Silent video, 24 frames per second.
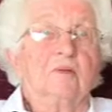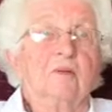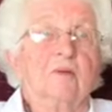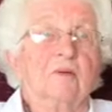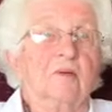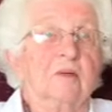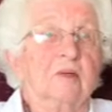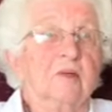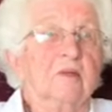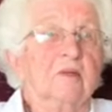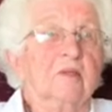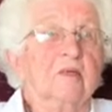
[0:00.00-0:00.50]

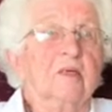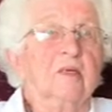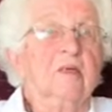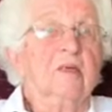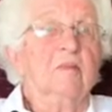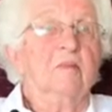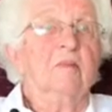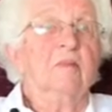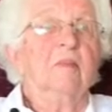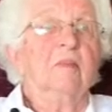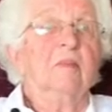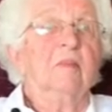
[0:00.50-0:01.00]
on a
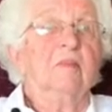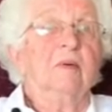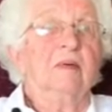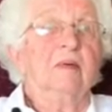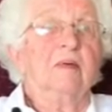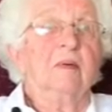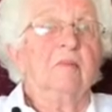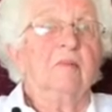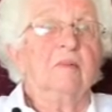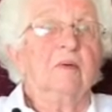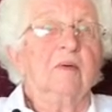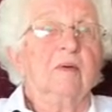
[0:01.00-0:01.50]
team, but I
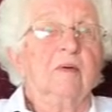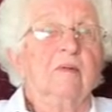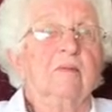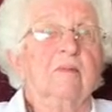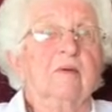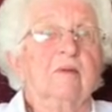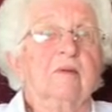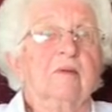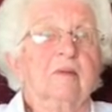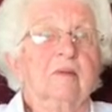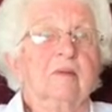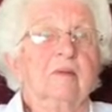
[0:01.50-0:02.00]
played
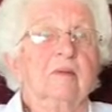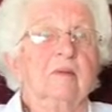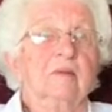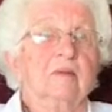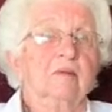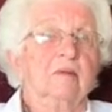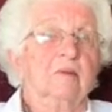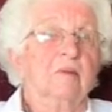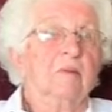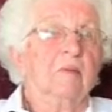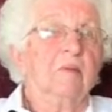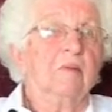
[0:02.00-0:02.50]
with
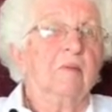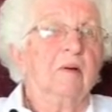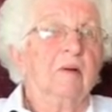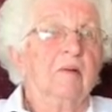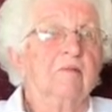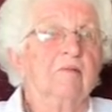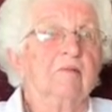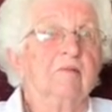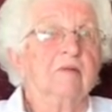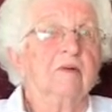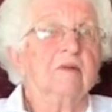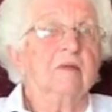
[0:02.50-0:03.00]
some of my
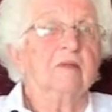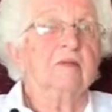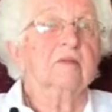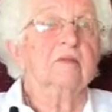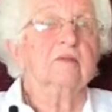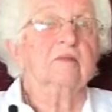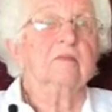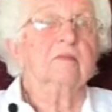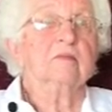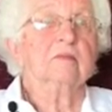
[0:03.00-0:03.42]
friends.